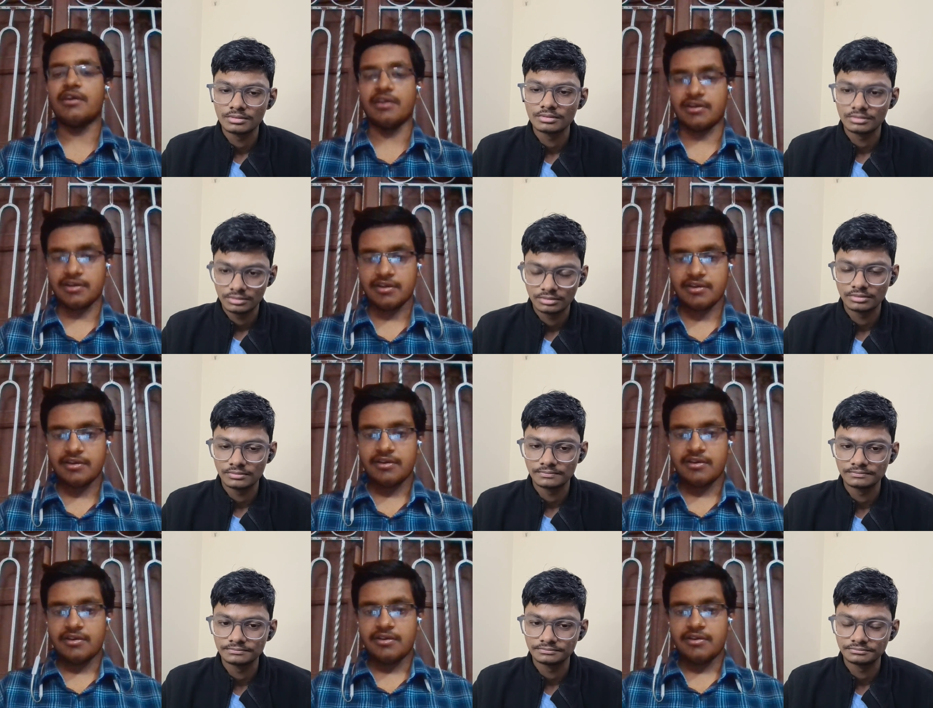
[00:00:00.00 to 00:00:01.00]
Speaker 1: are correct
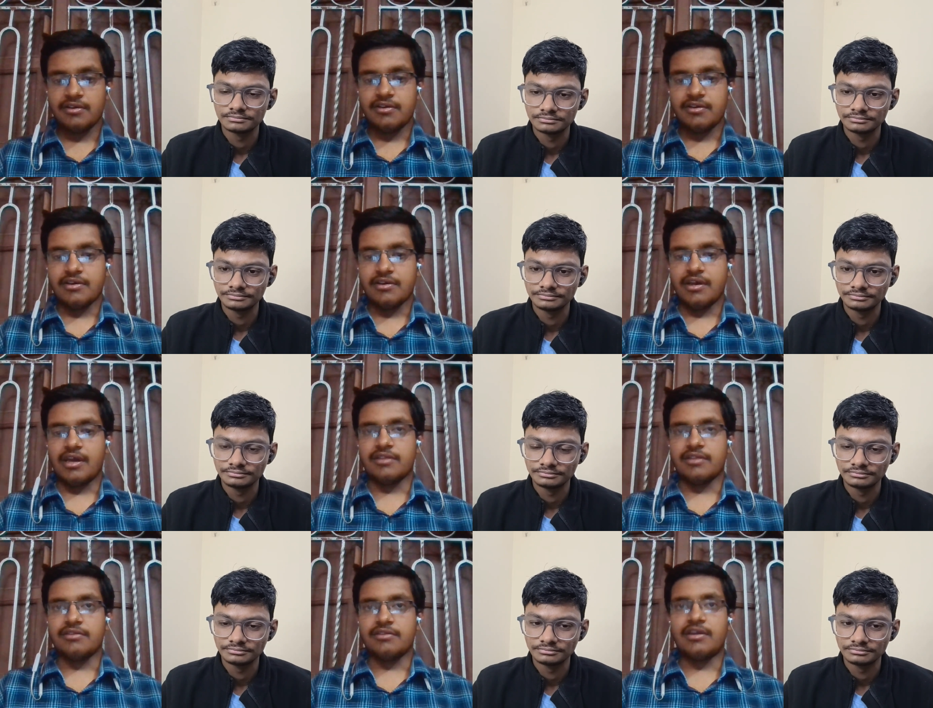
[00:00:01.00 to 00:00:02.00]

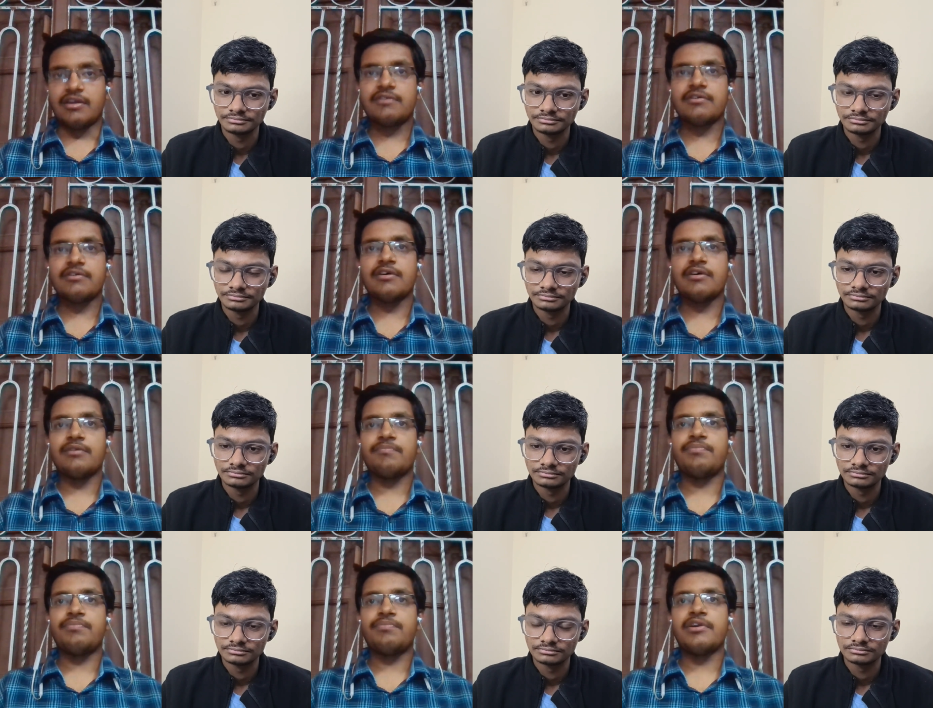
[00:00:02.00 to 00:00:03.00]
and that's a
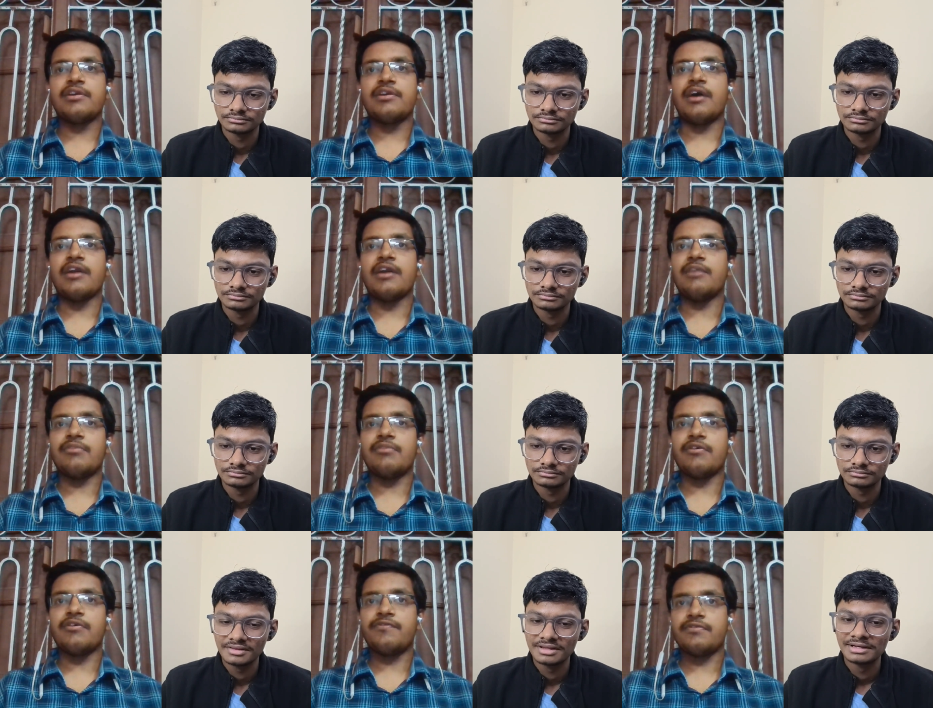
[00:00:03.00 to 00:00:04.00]
pretty high
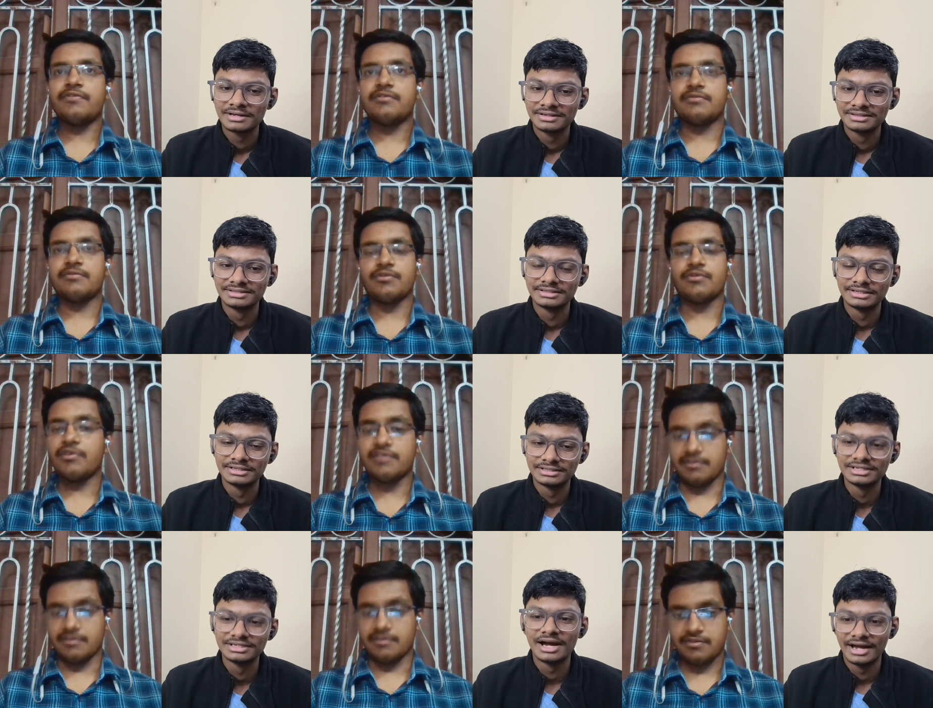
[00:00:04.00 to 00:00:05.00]
number of
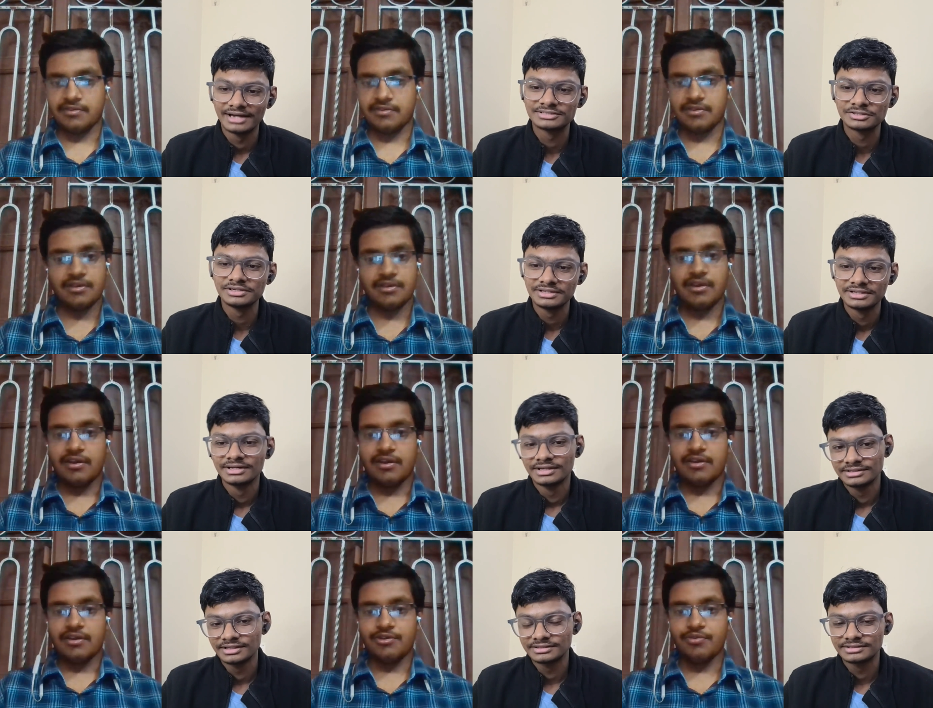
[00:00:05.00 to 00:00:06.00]
question. Yeah, actually,
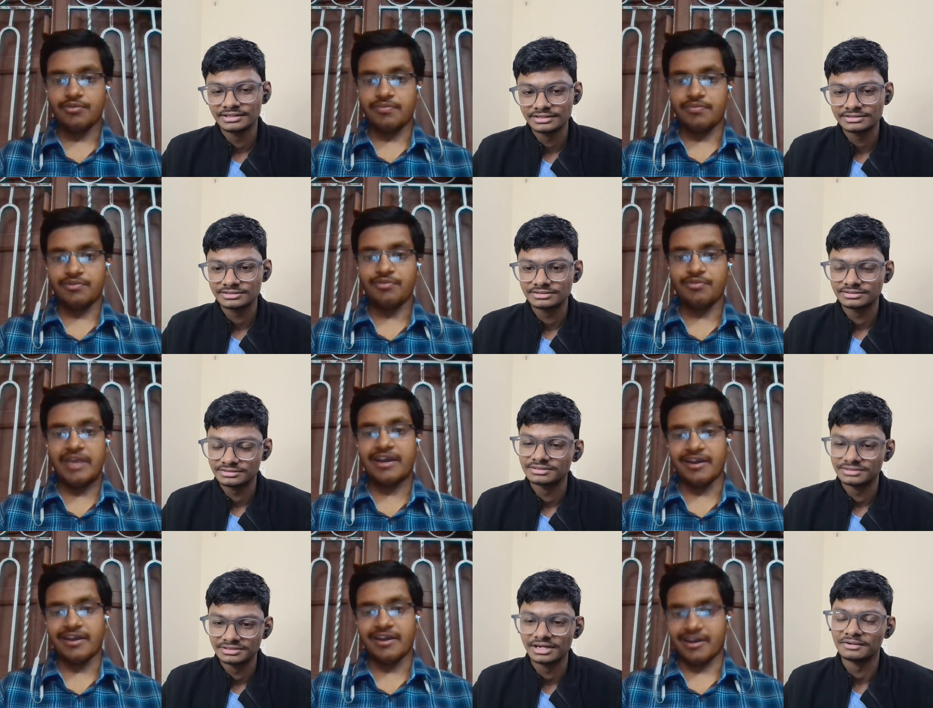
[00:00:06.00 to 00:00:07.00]
Speaker 2: the to, thing is to
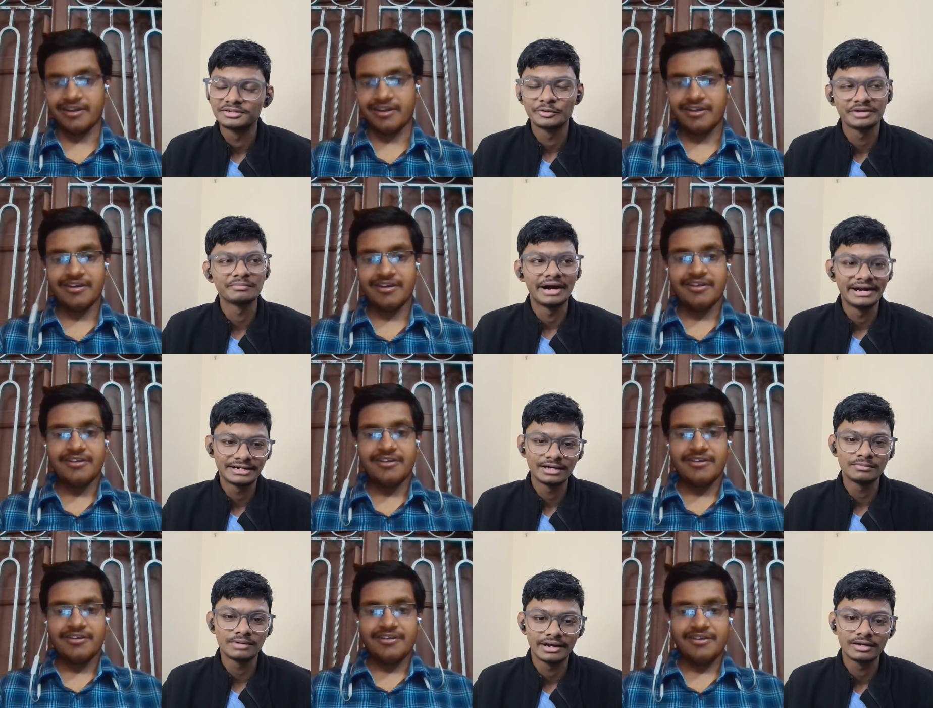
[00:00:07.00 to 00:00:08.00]
make yeah correct. during my
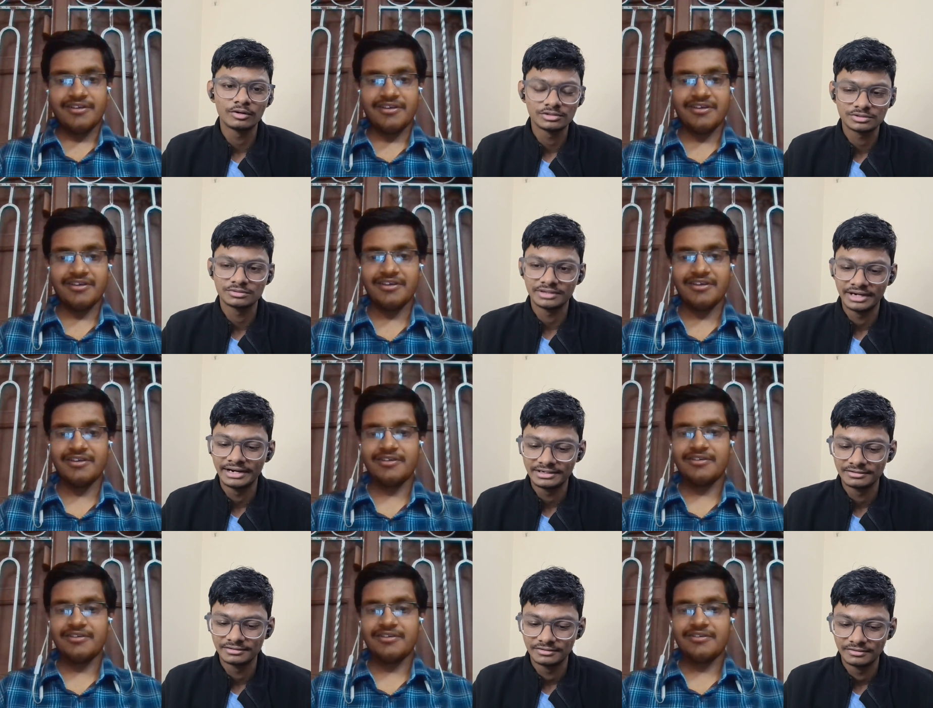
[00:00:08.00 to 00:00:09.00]
time i also had
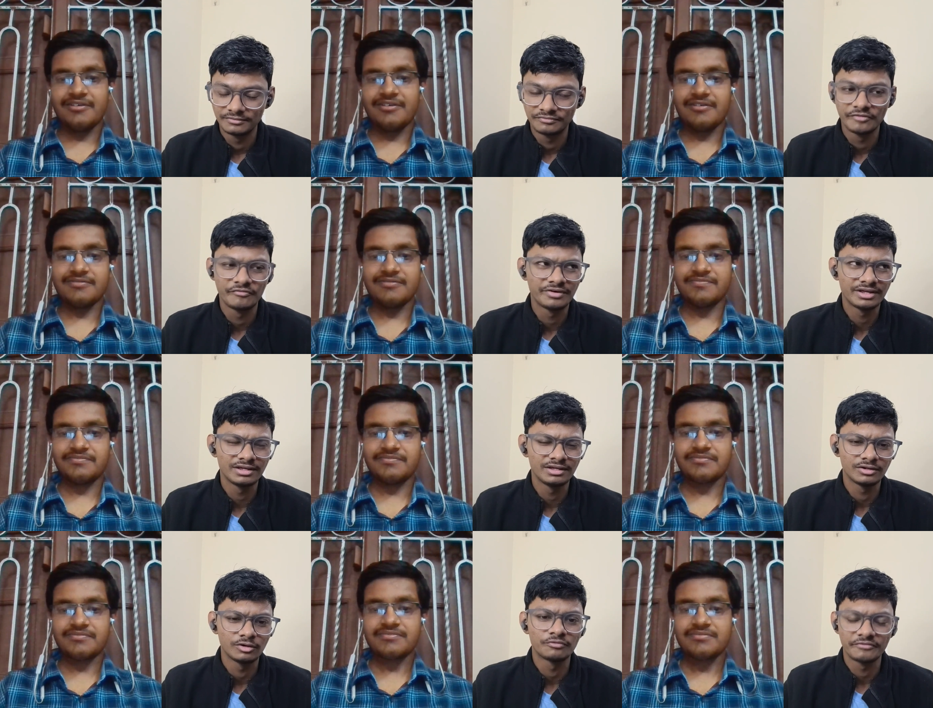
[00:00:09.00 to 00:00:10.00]
uh,
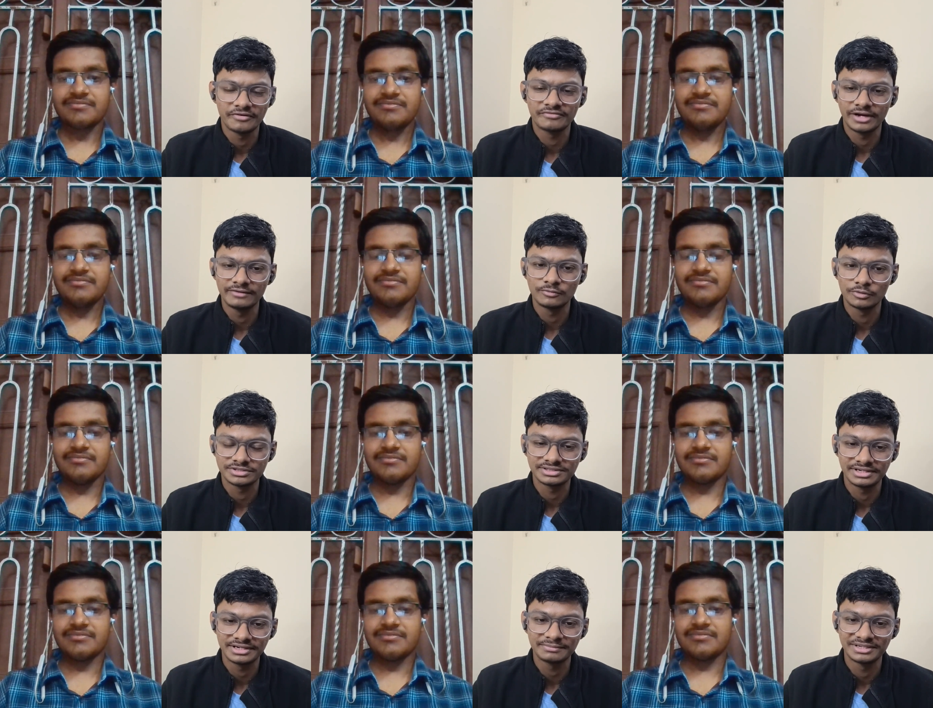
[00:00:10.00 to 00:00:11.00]
50 or 55 questions
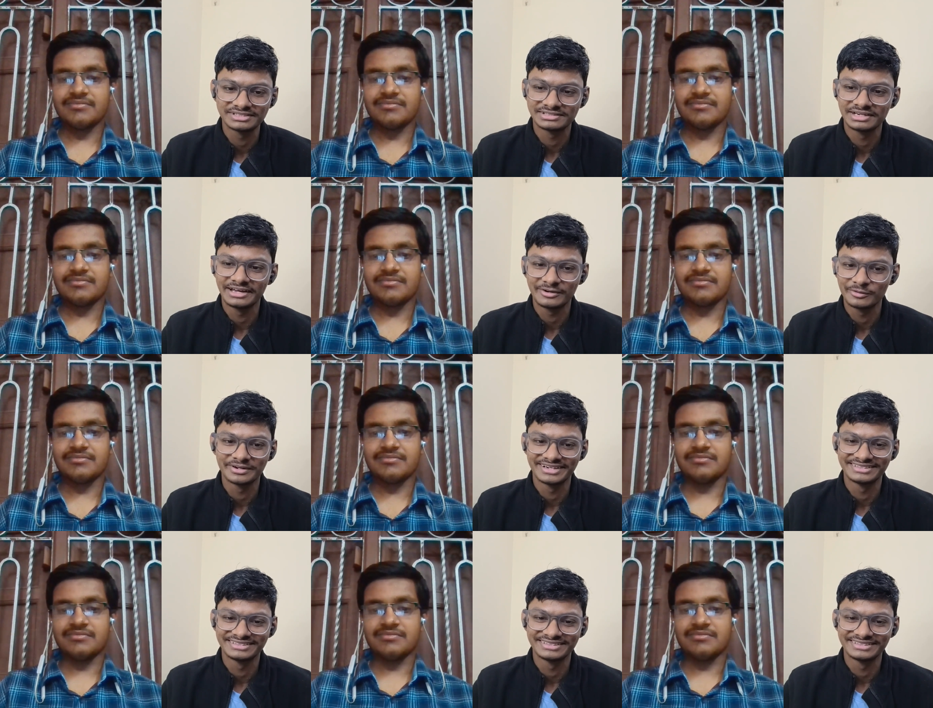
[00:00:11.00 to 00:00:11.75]
correct but still i couldn't